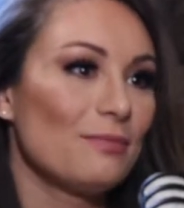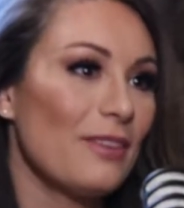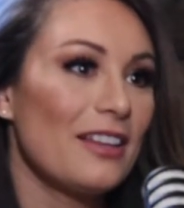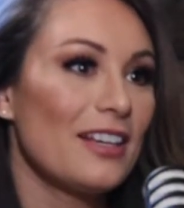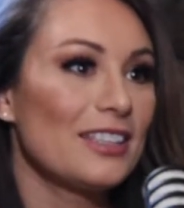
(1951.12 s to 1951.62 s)

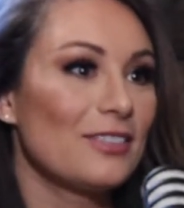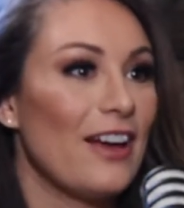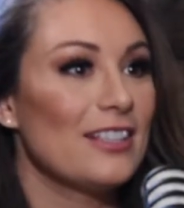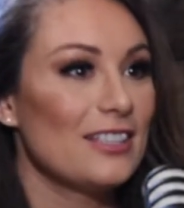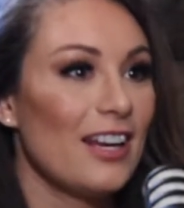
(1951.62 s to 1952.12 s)
I think it's
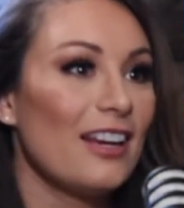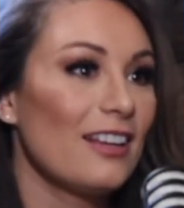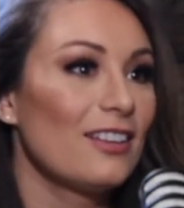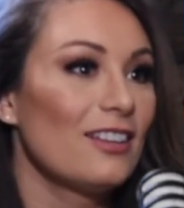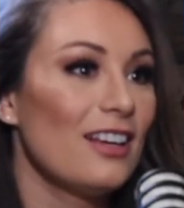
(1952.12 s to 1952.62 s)

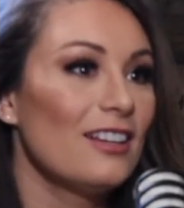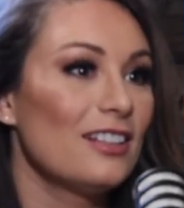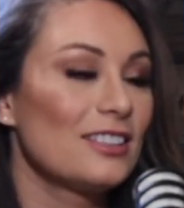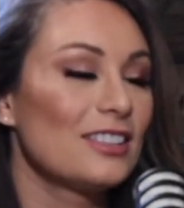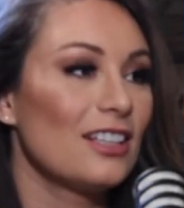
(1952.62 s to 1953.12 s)
fascinating, and
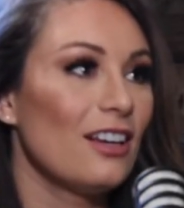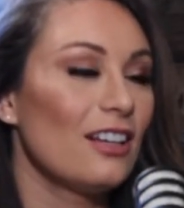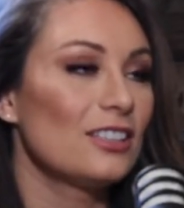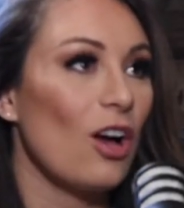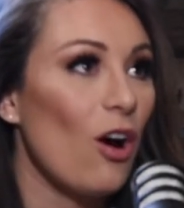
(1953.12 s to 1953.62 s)
it's
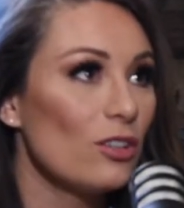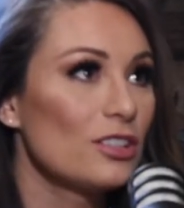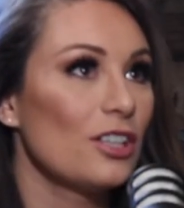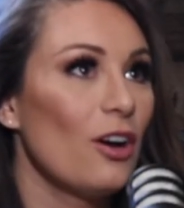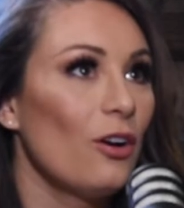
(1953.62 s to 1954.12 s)

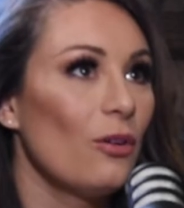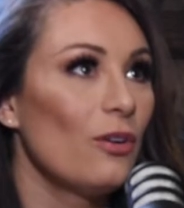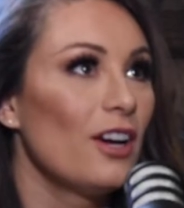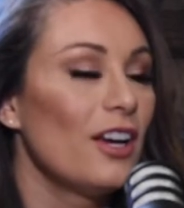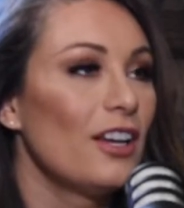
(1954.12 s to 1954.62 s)

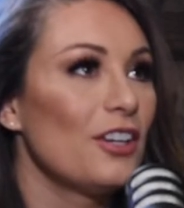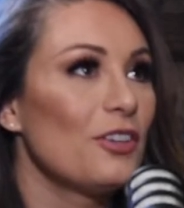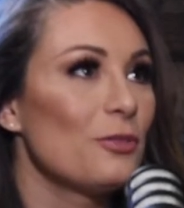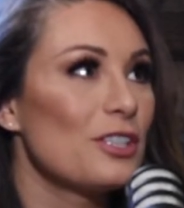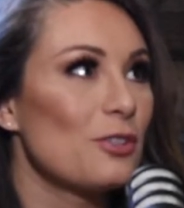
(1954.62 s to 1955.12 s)
also,
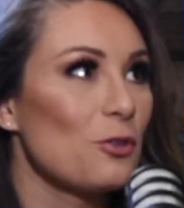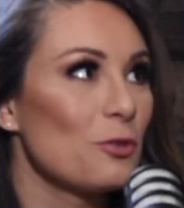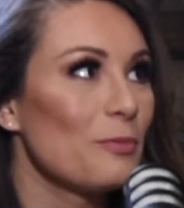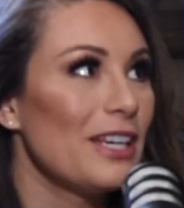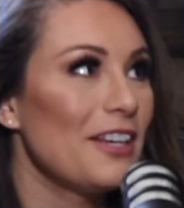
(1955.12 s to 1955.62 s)
with
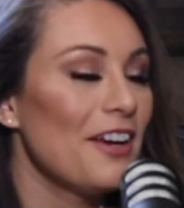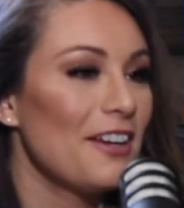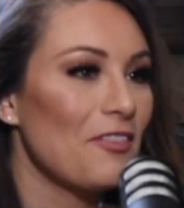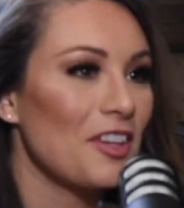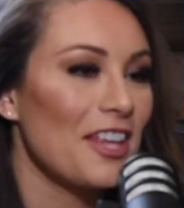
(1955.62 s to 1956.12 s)
social media
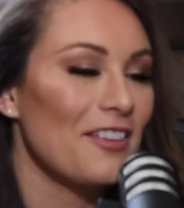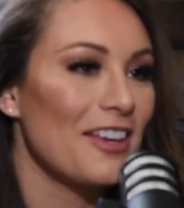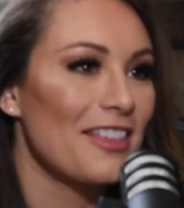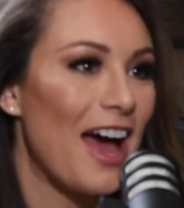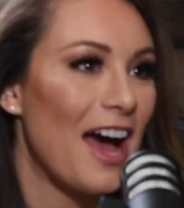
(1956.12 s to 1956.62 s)
and everything
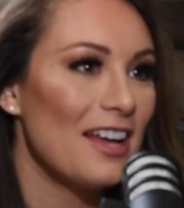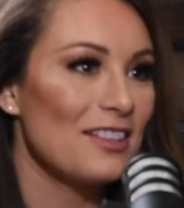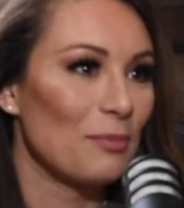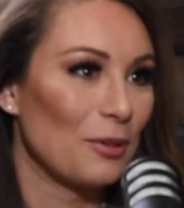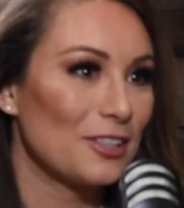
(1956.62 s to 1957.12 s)
like
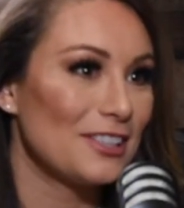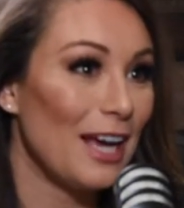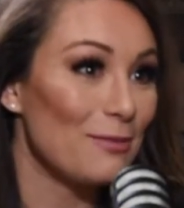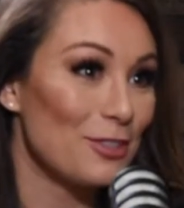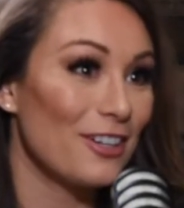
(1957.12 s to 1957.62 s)
that, the
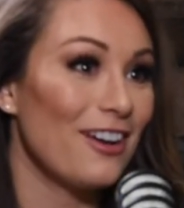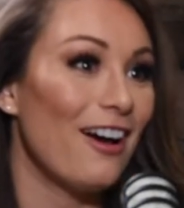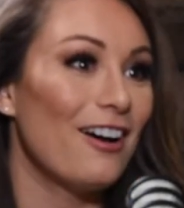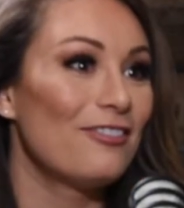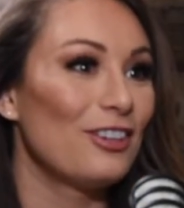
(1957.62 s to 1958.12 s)
perception
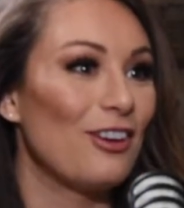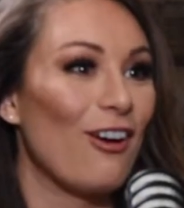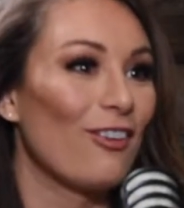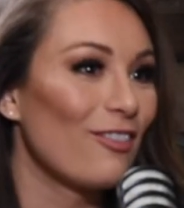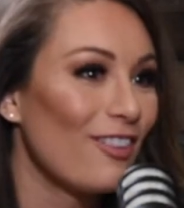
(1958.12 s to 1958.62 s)
of,
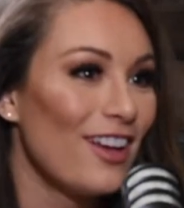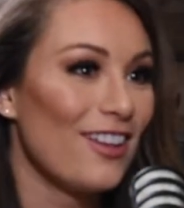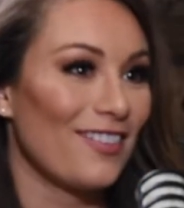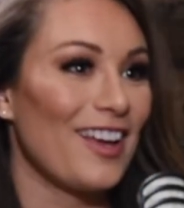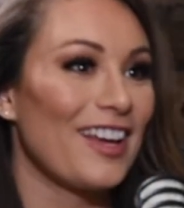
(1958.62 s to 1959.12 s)

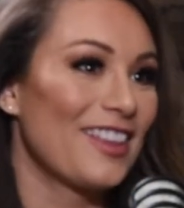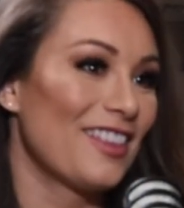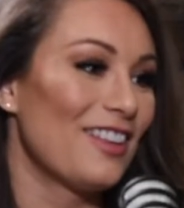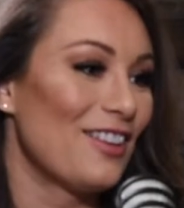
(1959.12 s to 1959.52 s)
like